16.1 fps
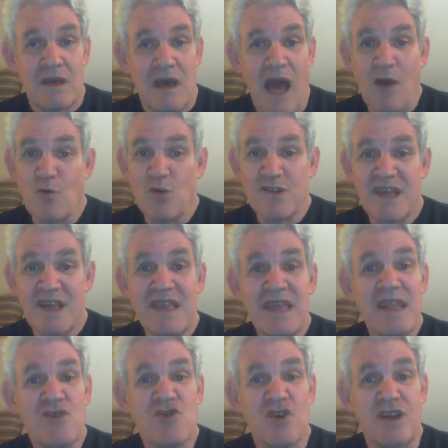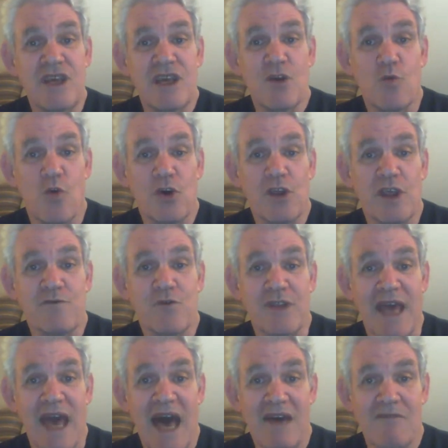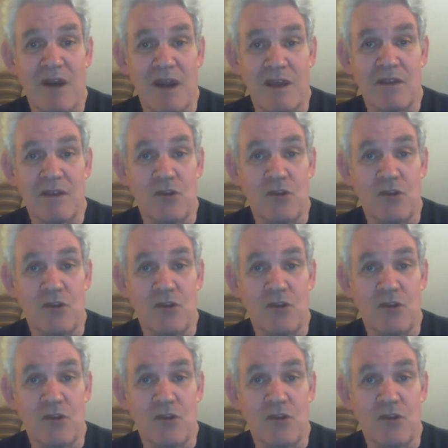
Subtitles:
I was then an engineer working for the Haviland